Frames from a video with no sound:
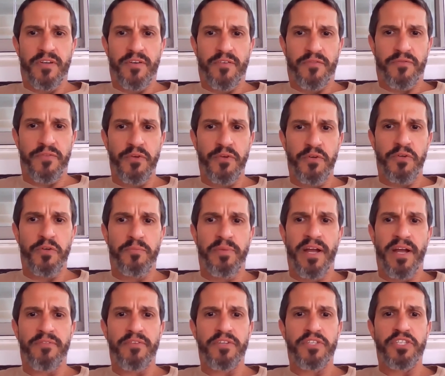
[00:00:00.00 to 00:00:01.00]
food,
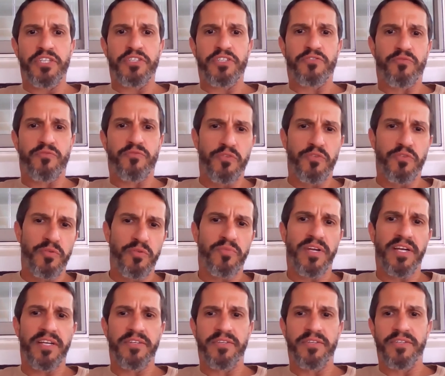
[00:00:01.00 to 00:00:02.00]
beverages, room
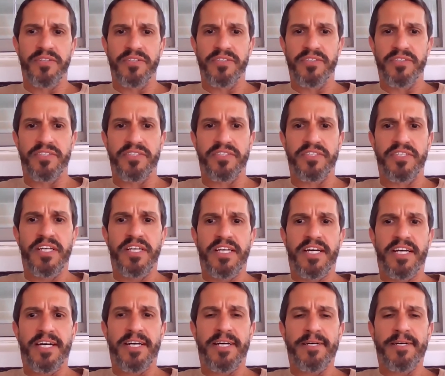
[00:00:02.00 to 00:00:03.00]
rentals,
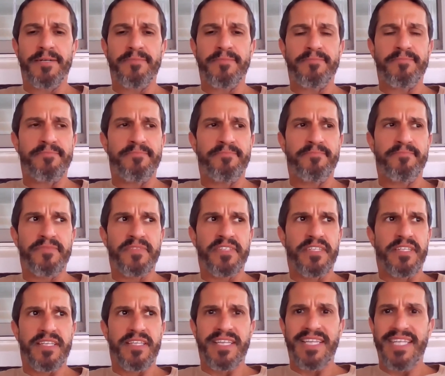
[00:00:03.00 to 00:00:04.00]

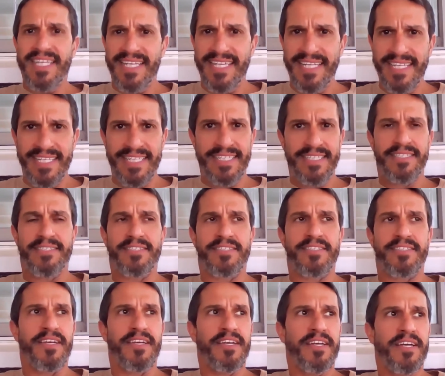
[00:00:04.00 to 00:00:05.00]

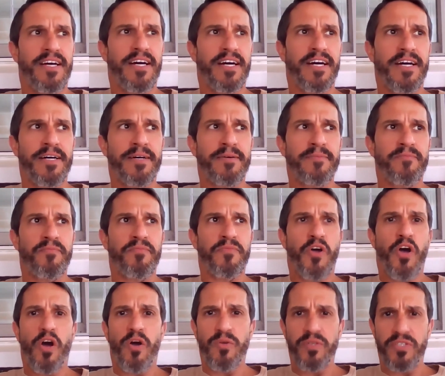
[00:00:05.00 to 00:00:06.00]
leads,
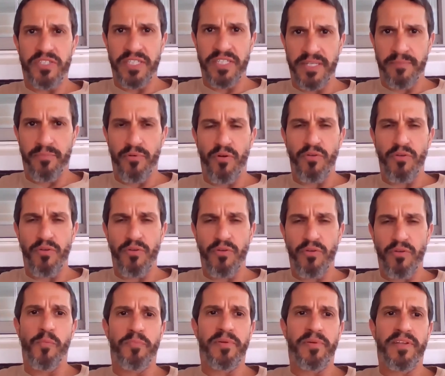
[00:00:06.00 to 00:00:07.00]
hosting, broker
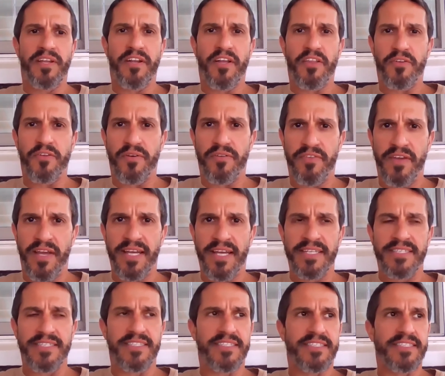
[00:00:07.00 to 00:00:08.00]
open, and other
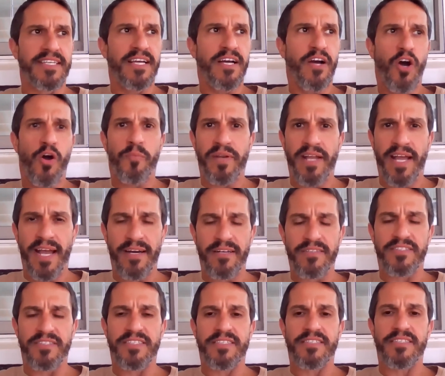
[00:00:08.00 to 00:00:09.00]
events, open
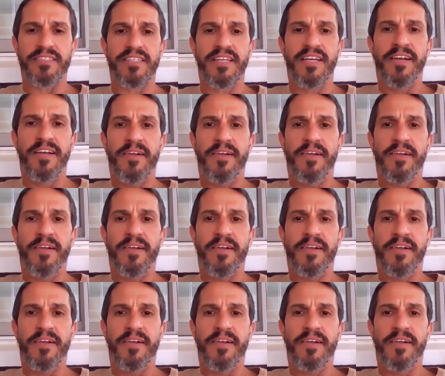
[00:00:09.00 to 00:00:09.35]
houses.